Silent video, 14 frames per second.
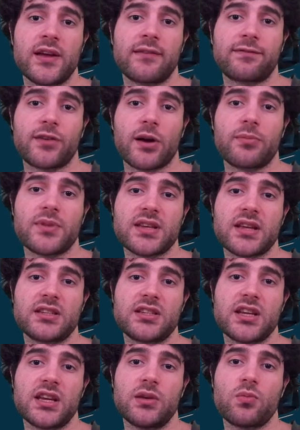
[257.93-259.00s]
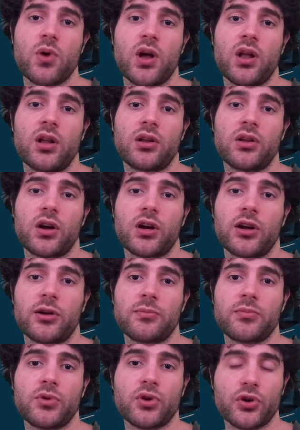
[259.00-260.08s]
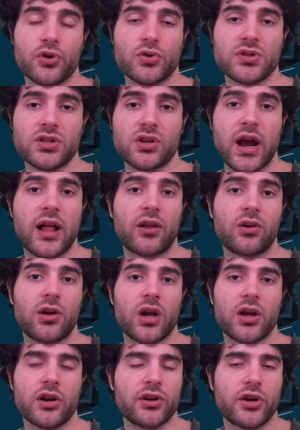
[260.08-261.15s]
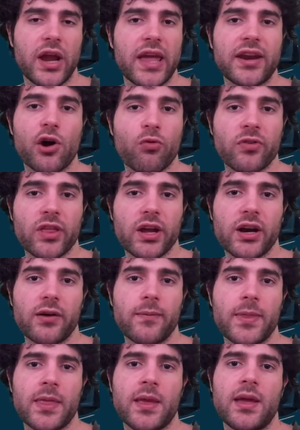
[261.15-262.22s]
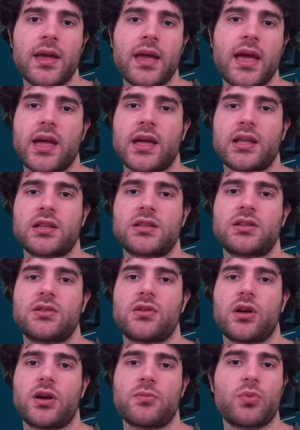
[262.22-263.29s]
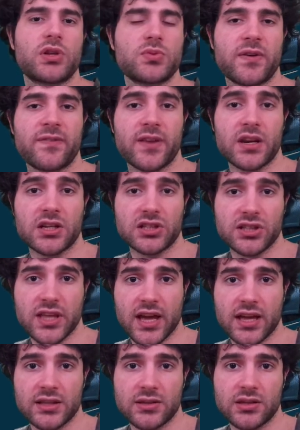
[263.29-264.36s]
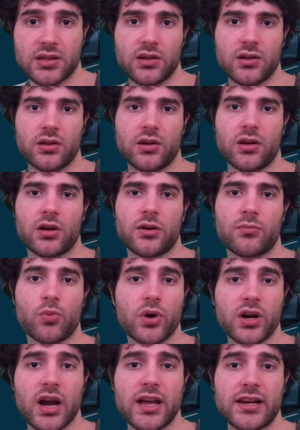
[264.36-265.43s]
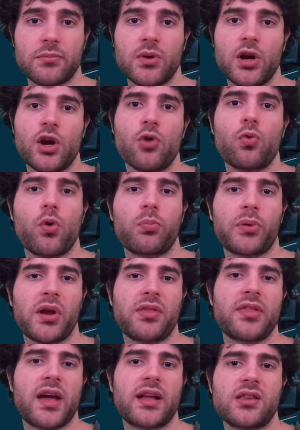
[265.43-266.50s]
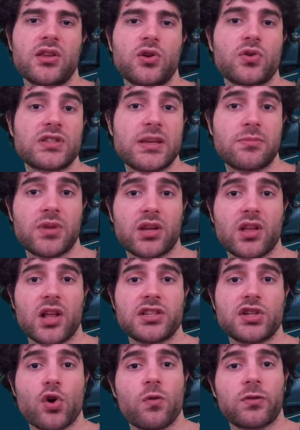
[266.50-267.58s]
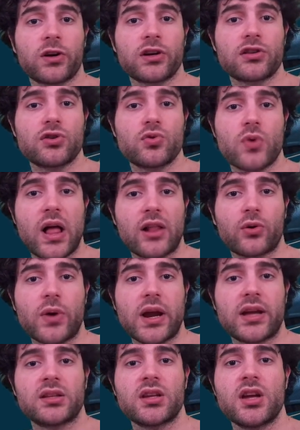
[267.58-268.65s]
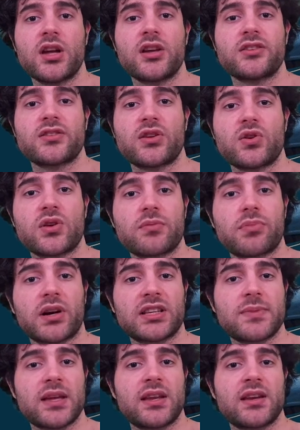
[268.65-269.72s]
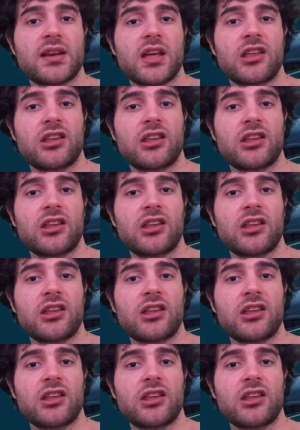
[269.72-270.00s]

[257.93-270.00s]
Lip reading: from the sidechain while you're using your ADA over there. And once we finish that work item, we'll bring that same technology over to Algorand, so you can participate in